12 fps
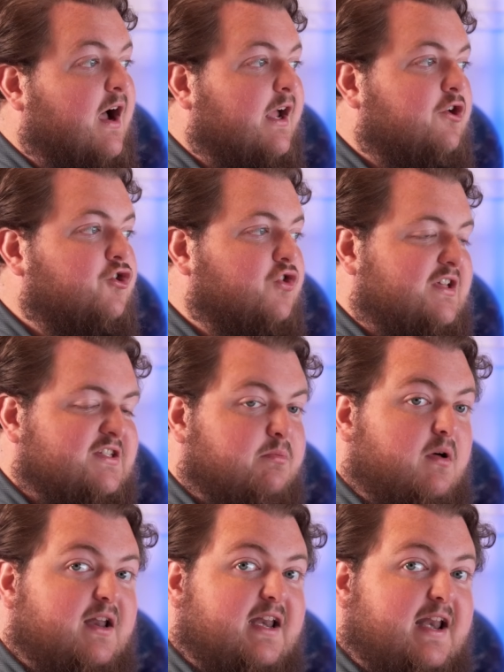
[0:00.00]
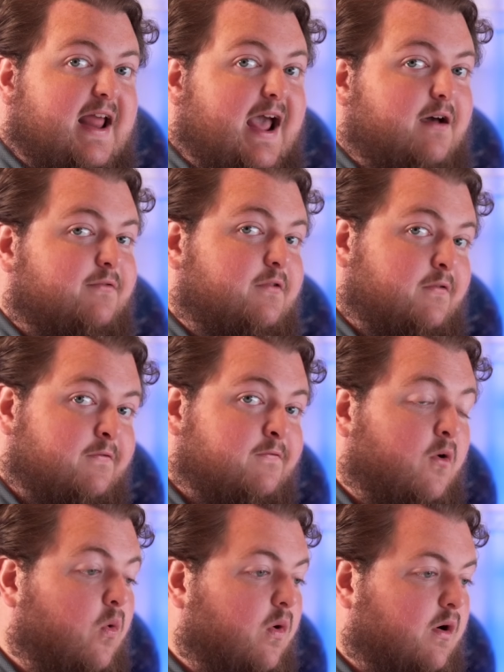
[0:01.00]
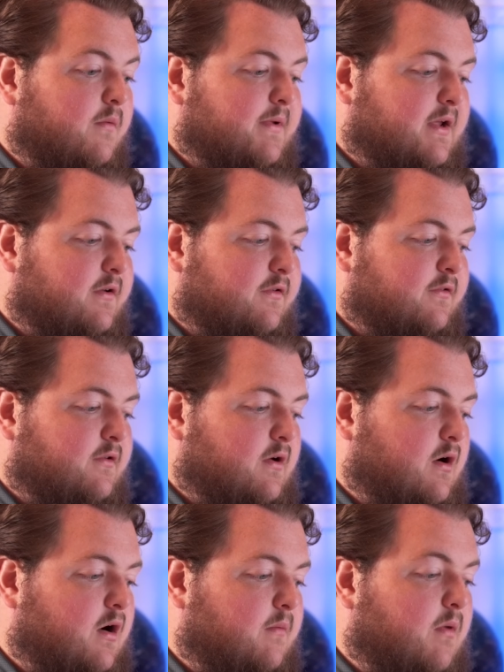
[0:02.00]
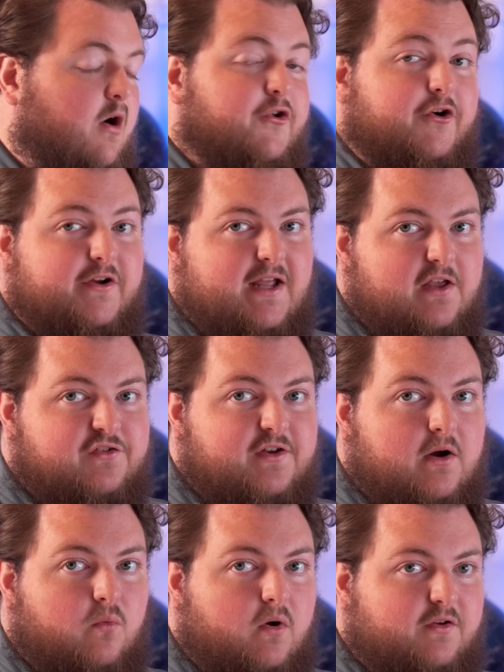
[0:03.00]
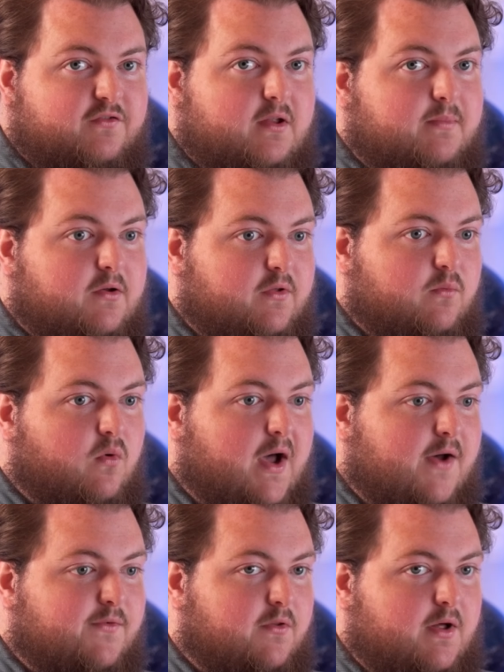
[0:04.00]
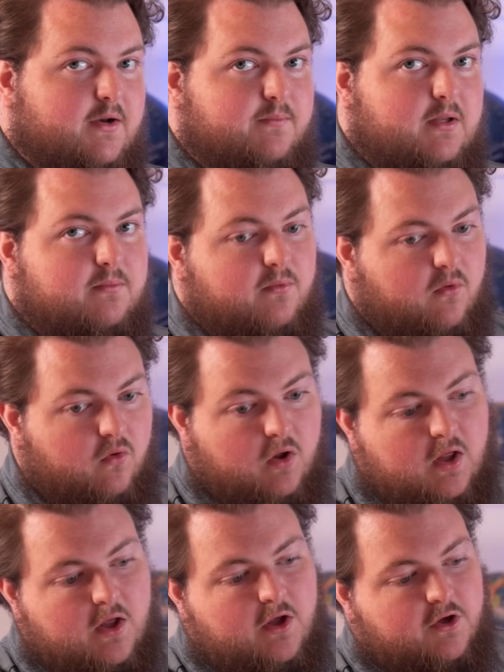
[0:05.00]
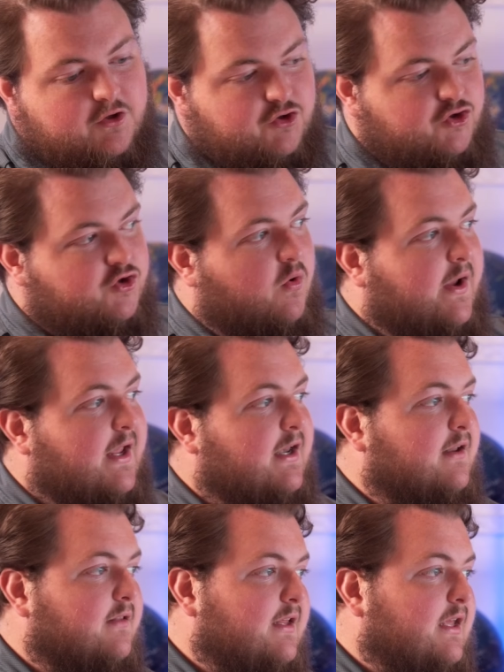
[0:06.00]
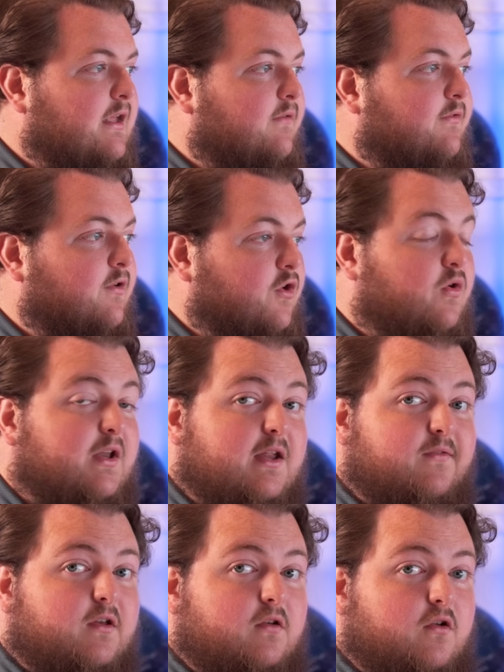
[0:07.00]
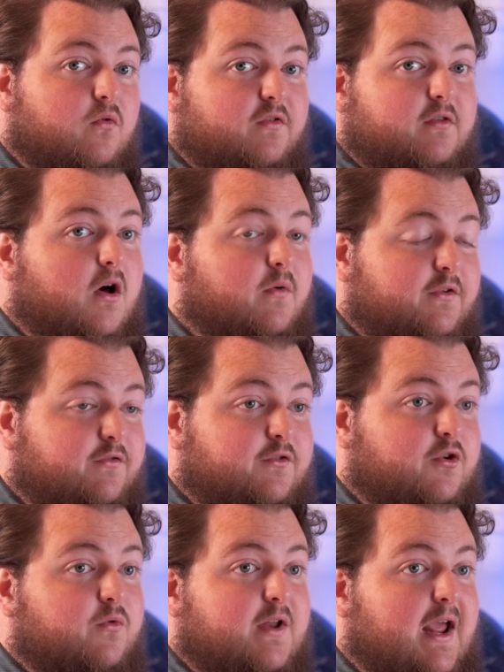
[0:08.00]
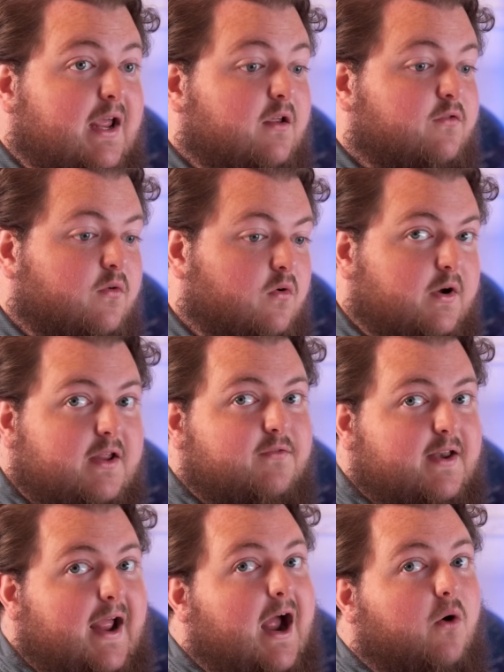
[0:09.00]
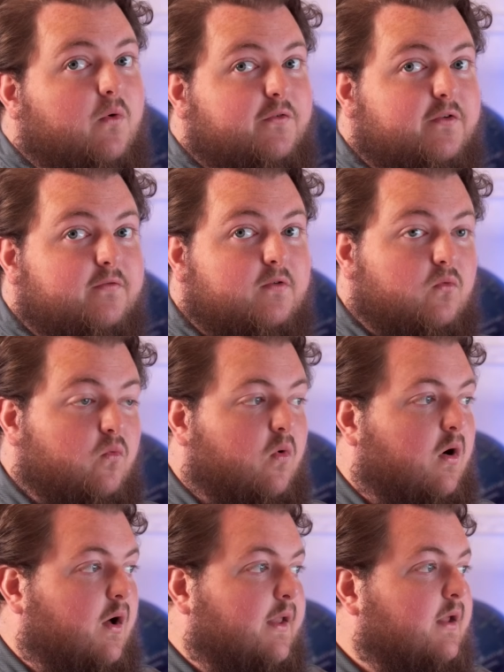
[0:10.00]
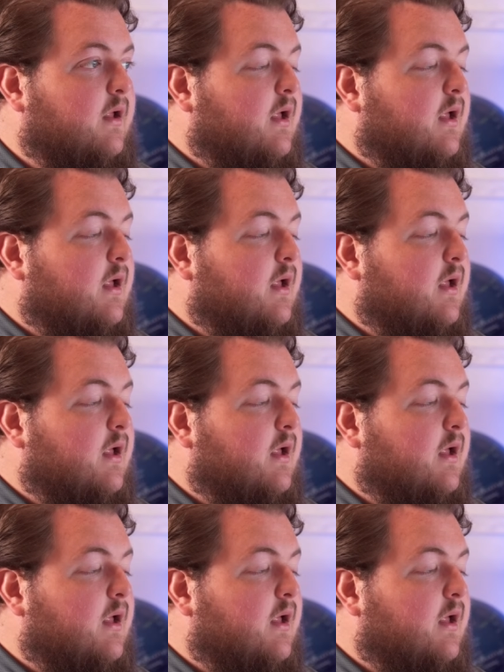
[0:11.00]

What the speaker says: I usually split it in half to 4 because on our guest networks, typically we'll have a lot of people join and leave. So you can even do as low as 2 days or even hours if you want.